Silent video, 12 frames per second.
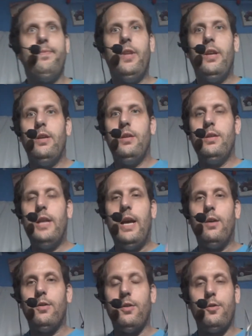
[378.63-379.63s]
Now, the
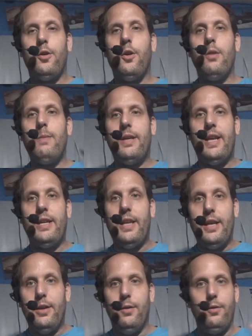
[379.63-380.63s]
term that they
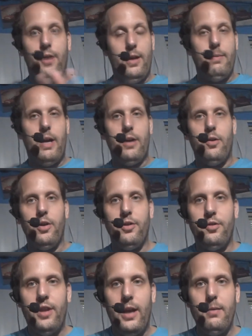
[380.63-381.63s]
use, I am not going to
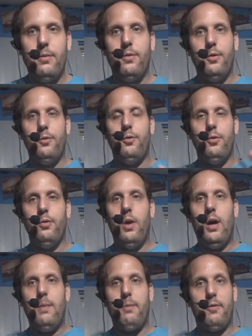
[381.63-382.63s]
say due to
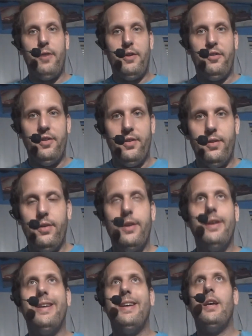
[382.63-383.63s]
profession.
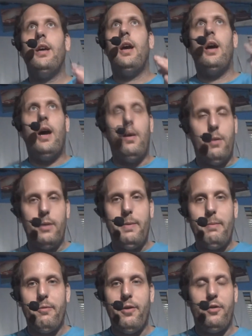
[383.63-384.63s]
I want to be
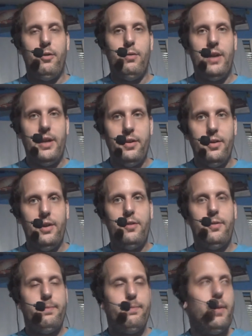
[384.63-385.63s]
professional when I do this.
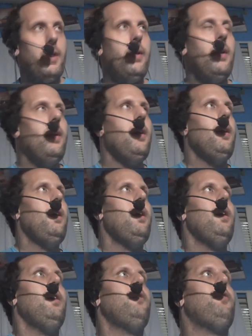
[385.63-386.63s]

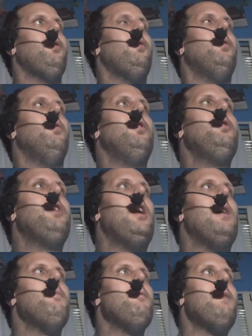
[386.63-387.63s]
So when you
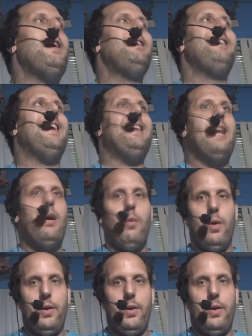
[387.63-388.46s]
compromise a network,